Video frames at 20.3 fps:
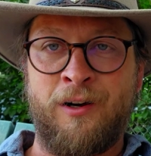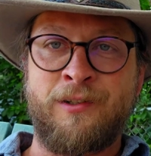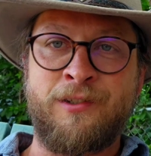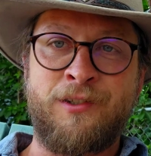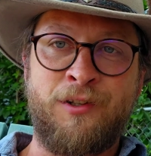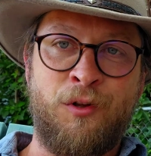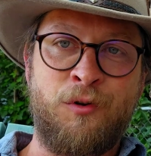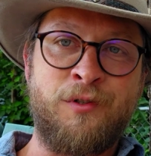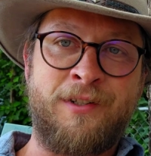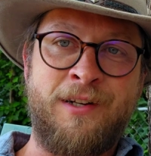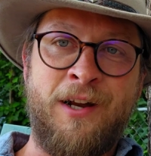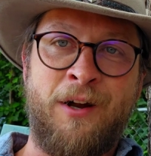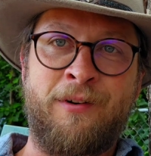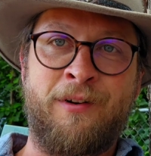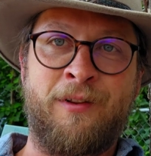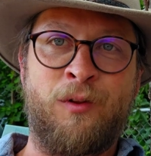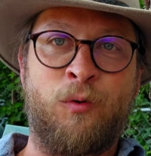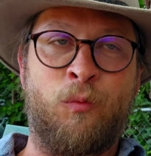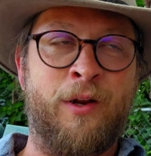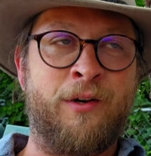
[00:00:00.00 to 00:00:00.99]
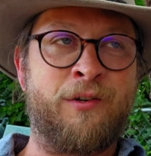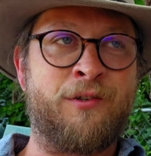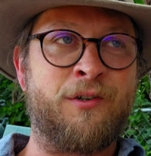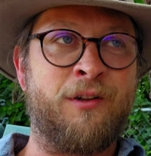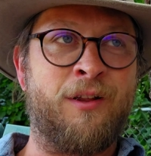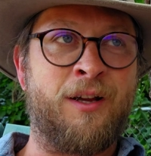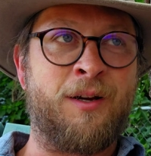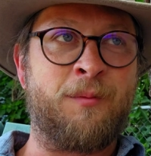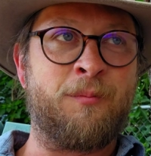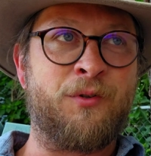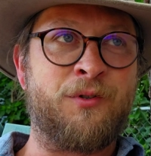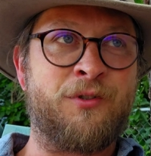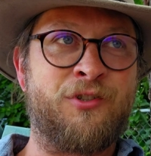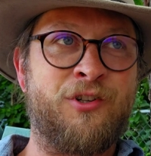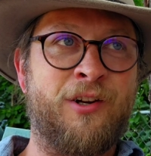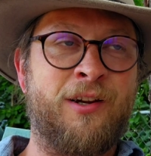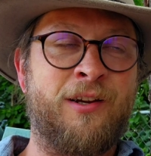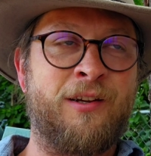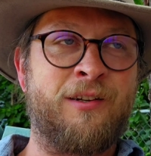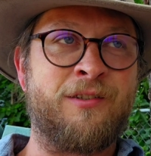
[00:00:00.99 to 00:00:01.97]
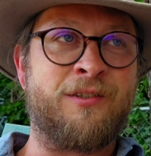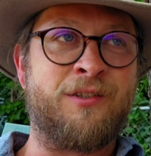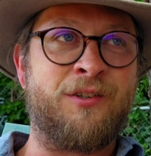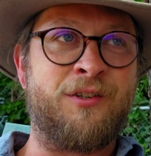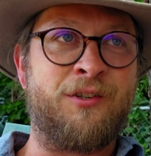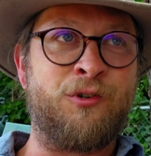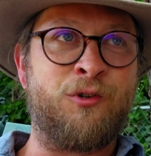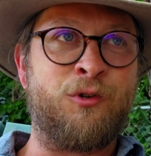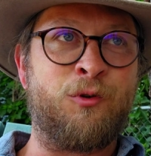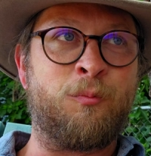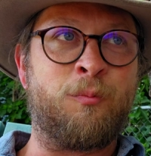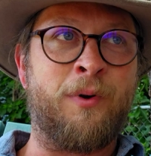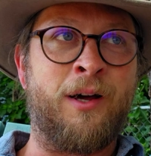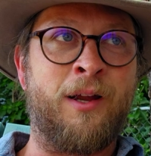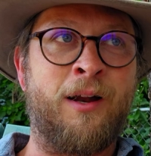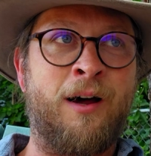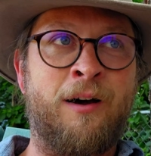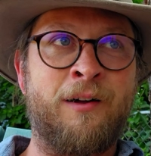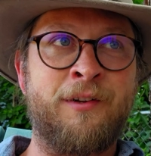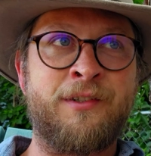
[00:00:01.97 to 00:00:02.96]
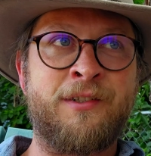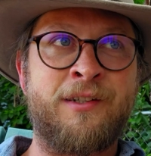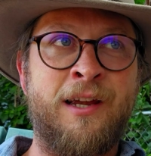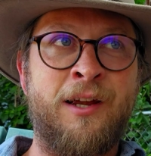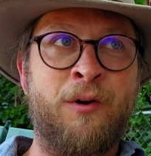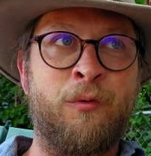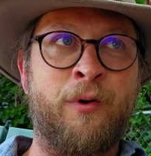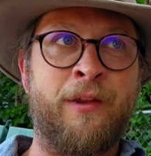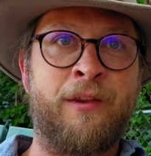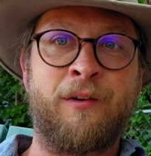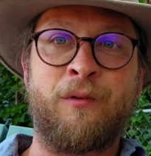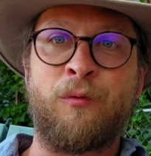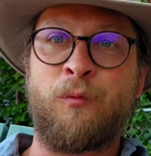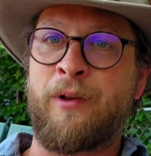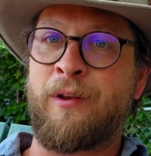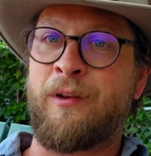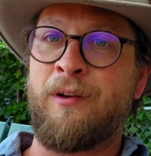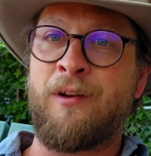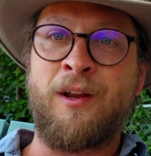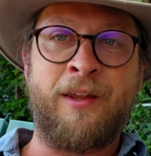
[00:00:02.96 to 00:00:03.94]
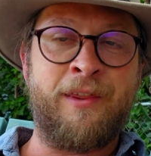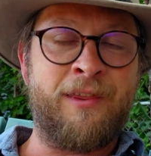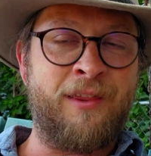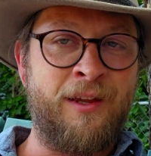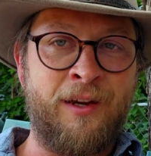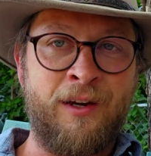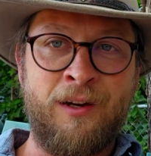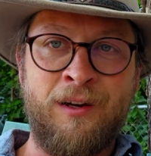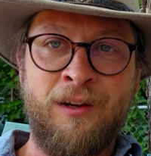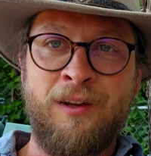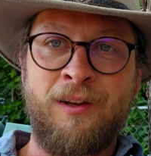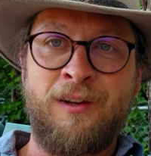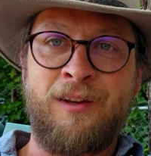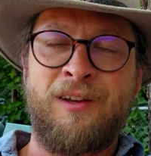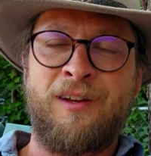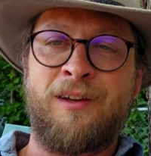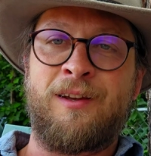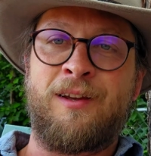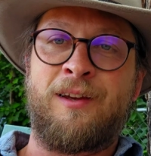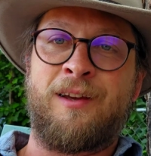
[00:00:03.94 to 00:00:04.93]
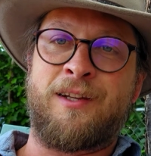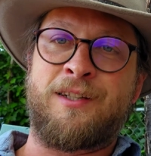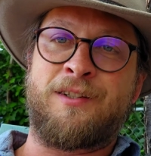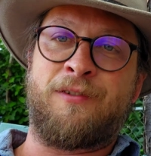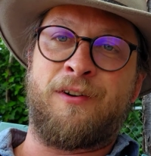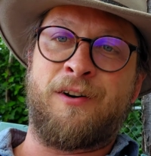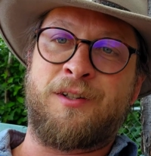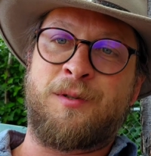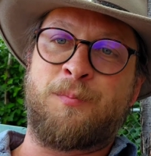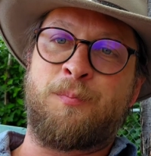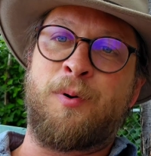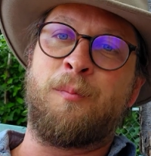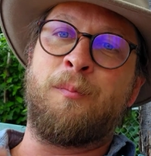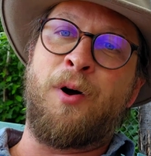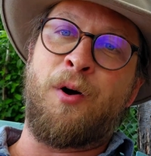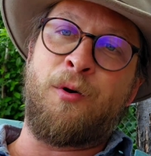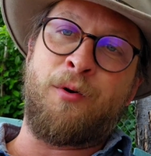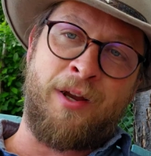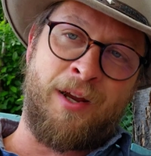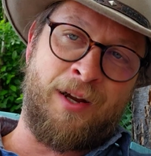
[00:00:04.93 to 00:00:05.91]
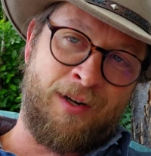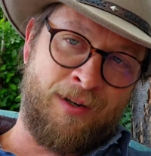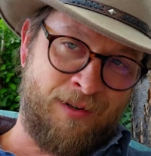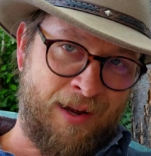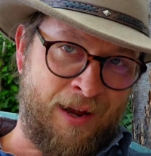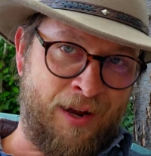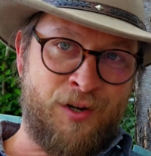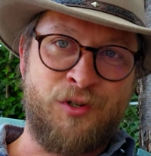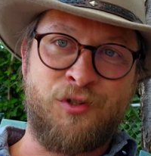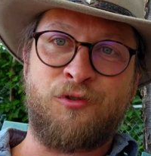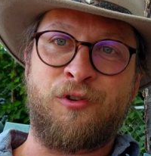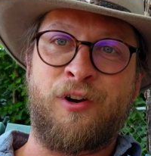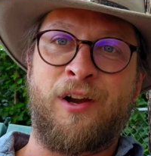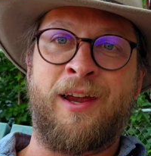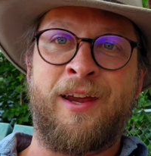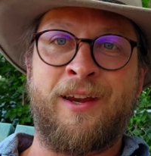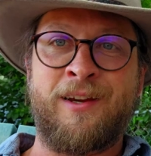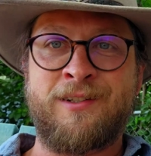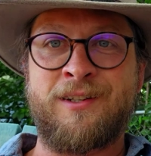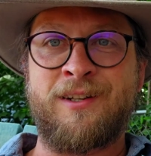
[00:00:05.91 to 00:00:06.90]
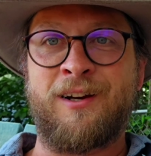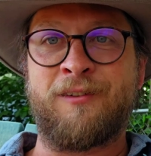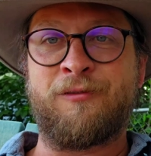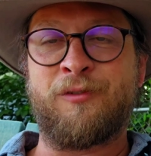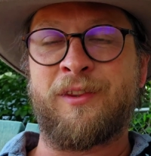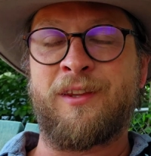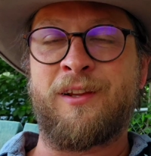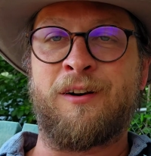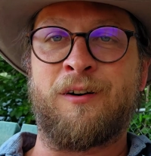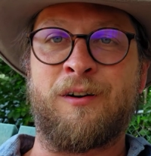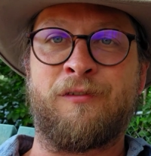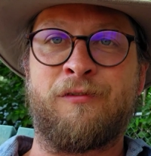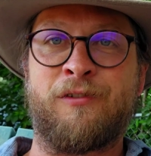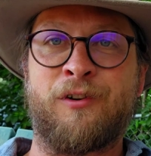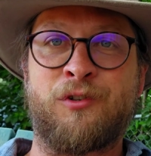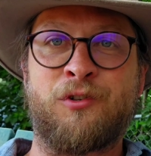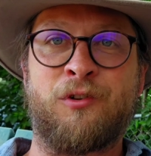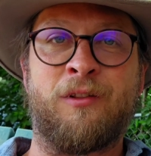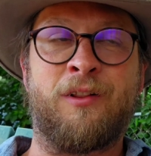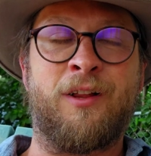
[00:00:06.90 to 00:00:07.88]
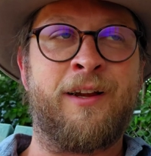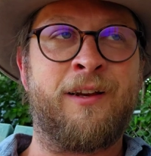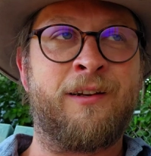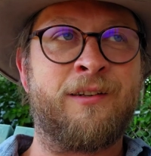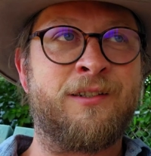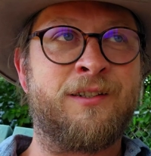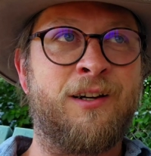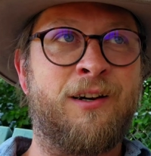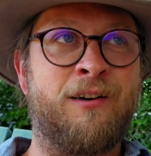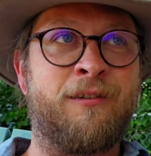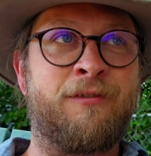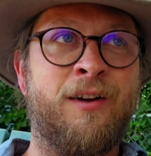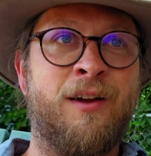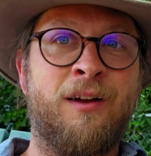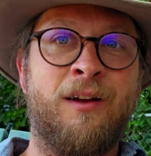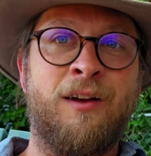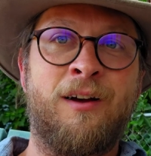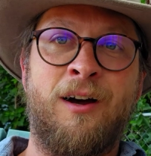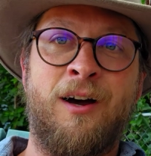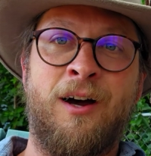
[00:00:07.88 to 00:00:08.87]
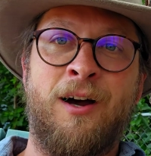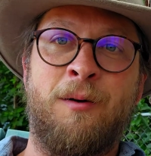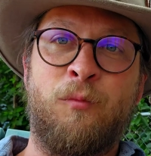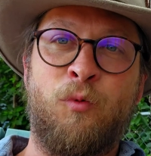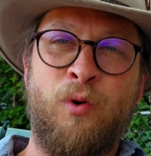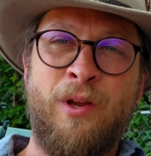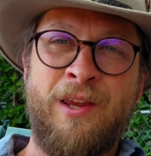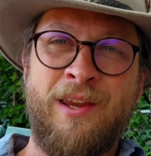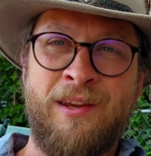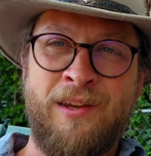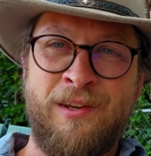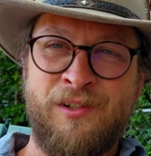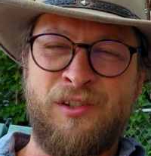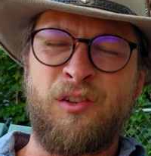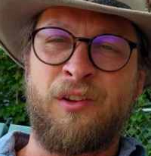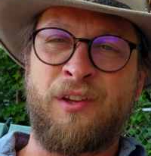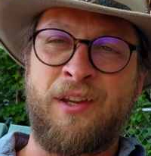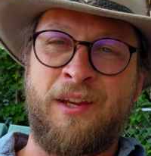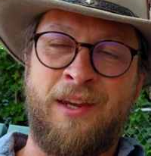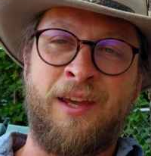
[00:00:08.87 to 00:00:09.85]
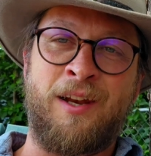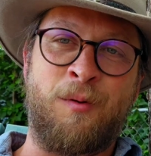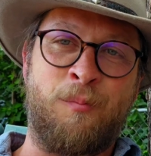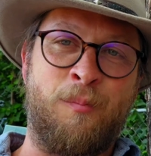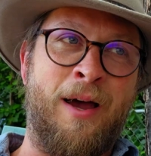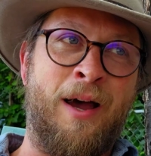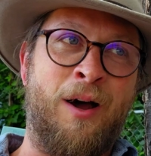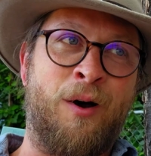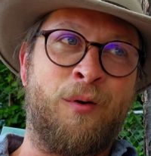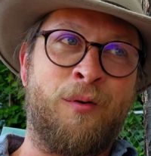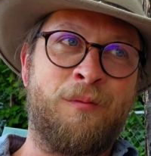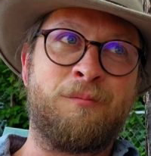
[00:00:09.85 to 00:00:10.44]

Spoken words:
It slows down in the winter like most chickens do, but I'll say with nothing as far as promoting extra egg stuff with the artificial light and stuff, we easily get about